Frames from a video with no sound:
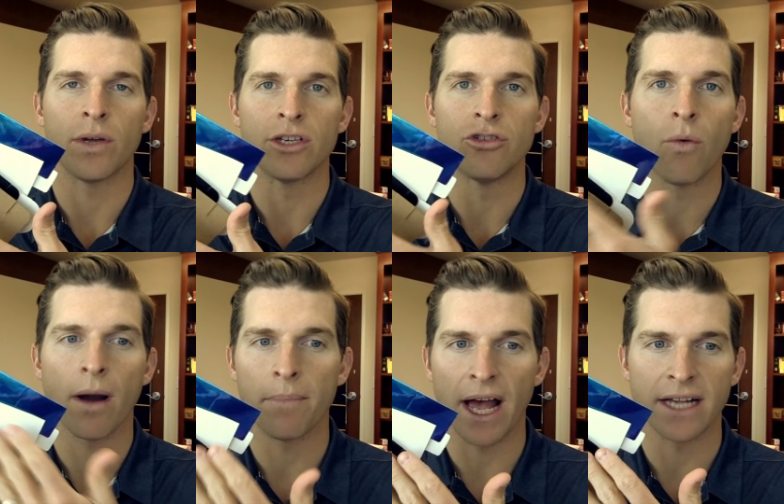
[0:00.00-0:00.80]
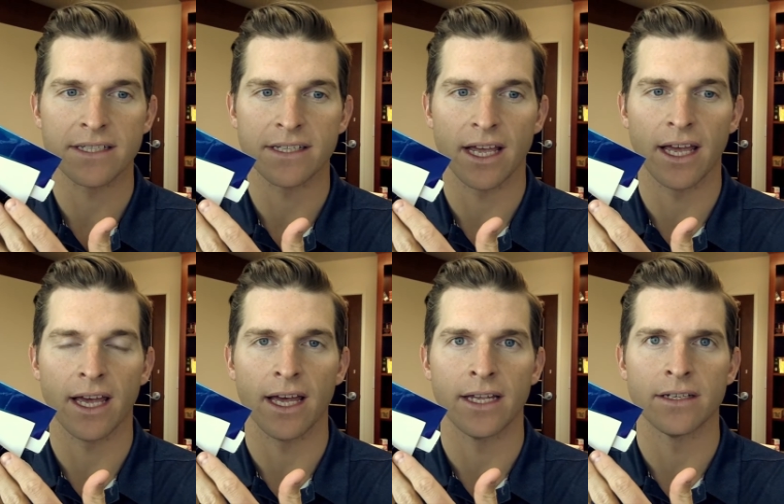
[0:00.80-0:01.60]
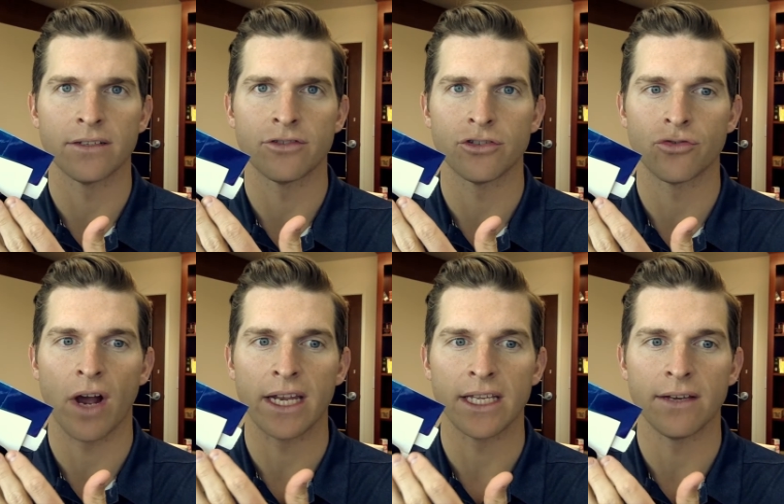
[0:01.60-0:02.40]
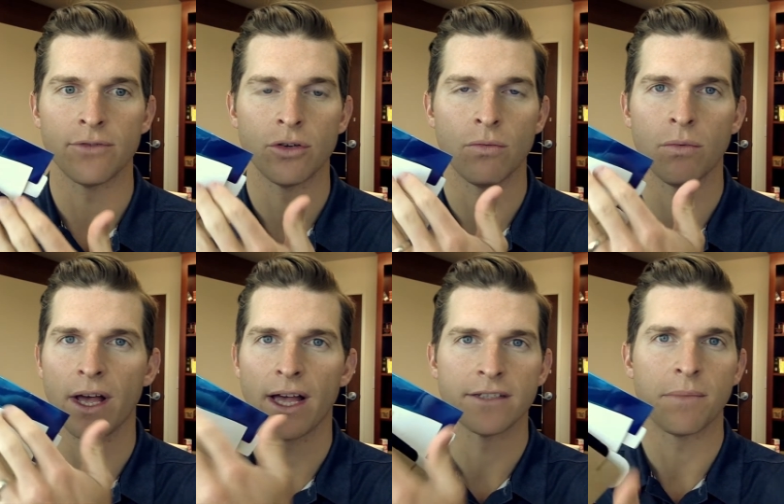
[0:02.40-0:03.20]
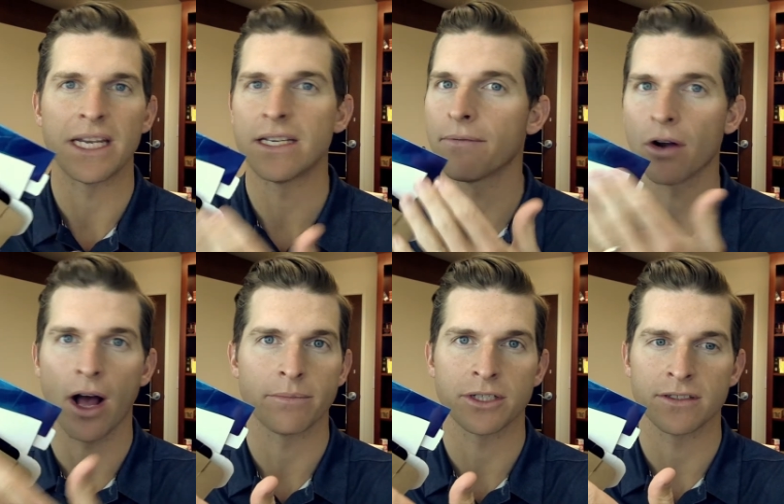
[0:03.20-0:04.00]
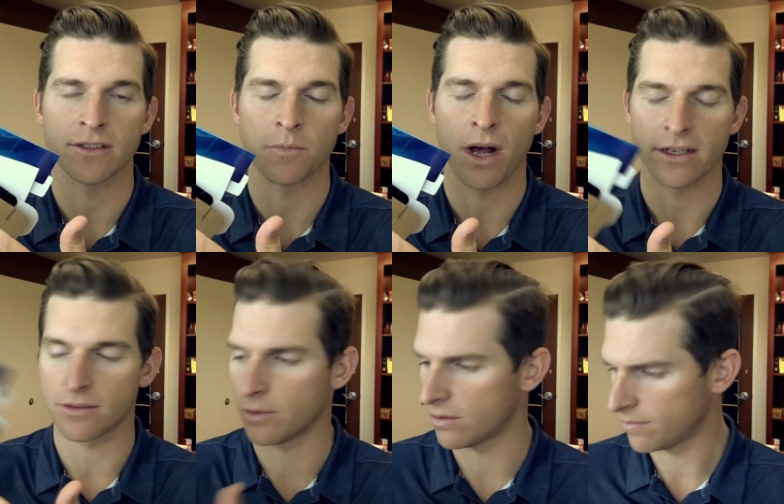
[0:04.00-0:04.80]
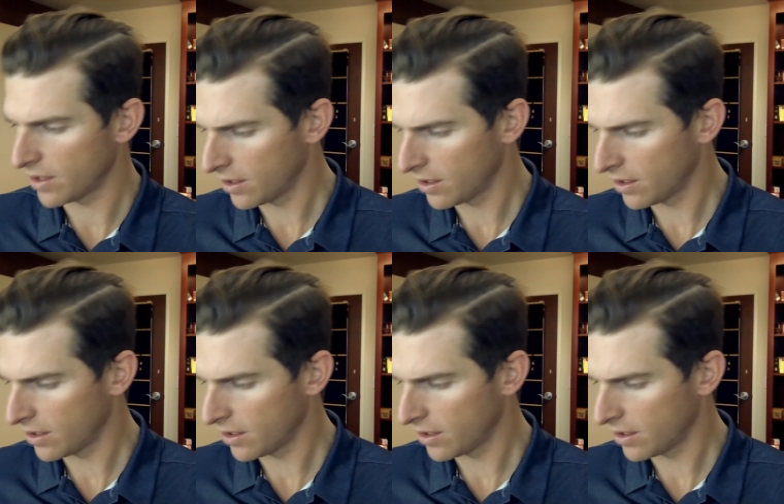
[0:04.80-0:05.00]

do our best and to try to give you as many different options as possible.